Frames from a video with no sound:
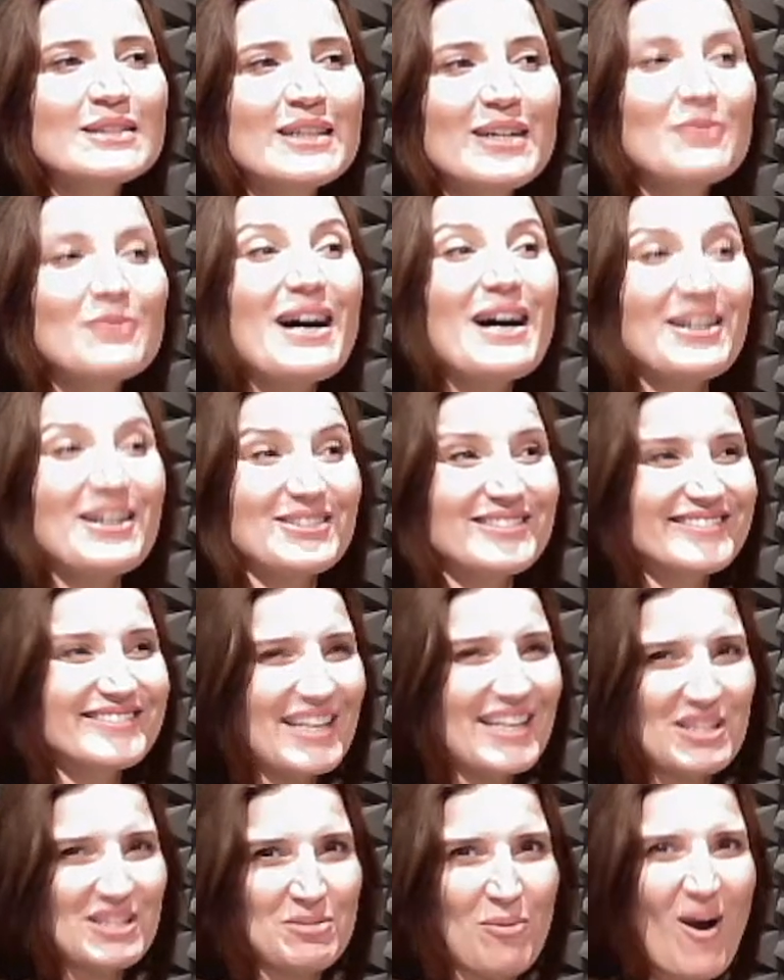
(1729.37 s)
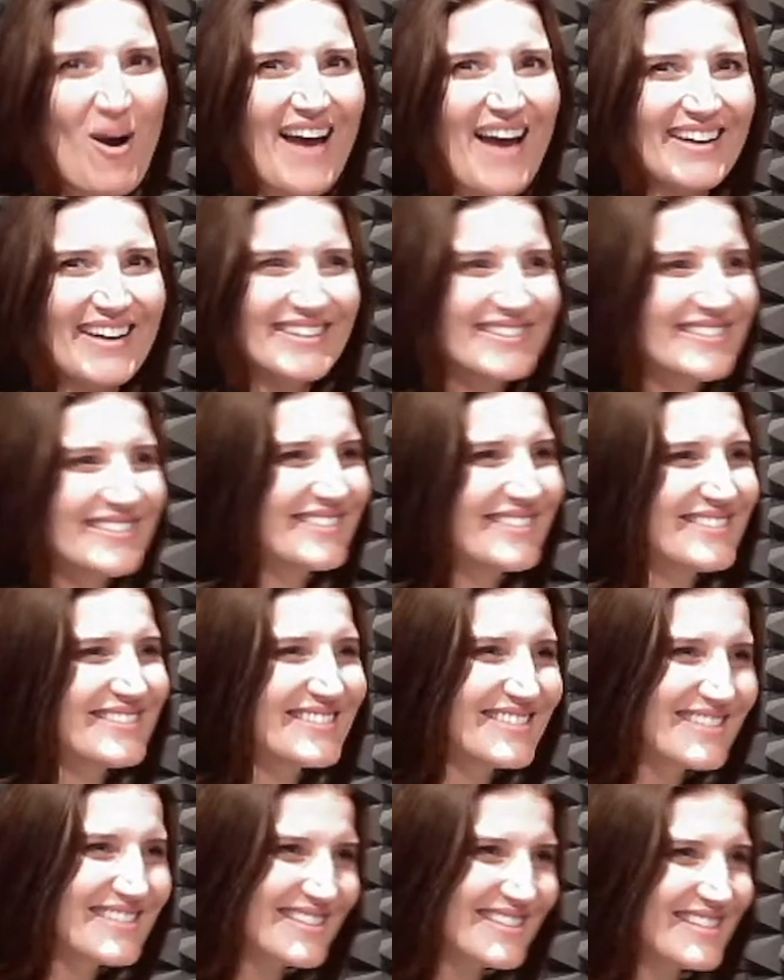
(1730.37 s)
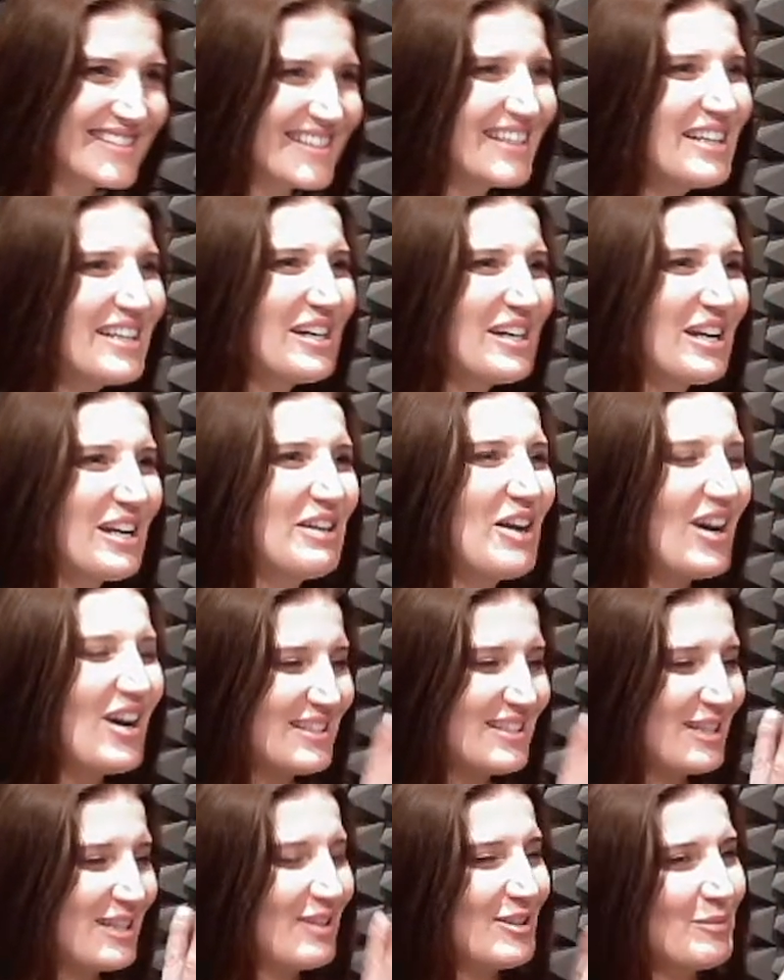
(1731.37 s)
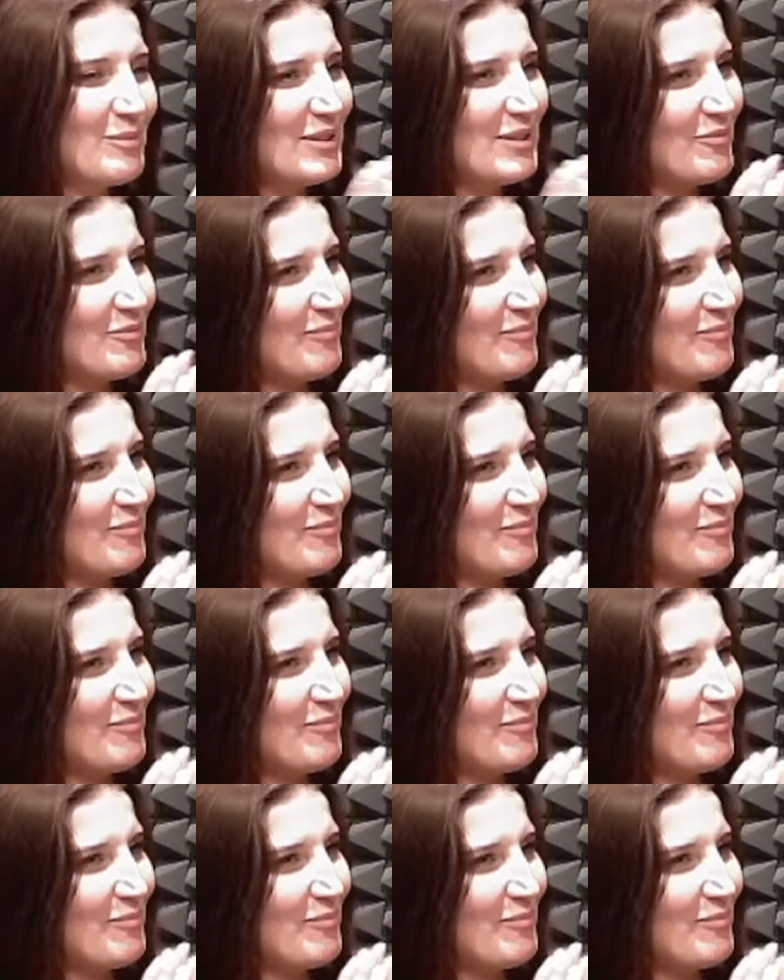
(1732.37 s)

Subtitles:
Well, that's why. Nice little bit of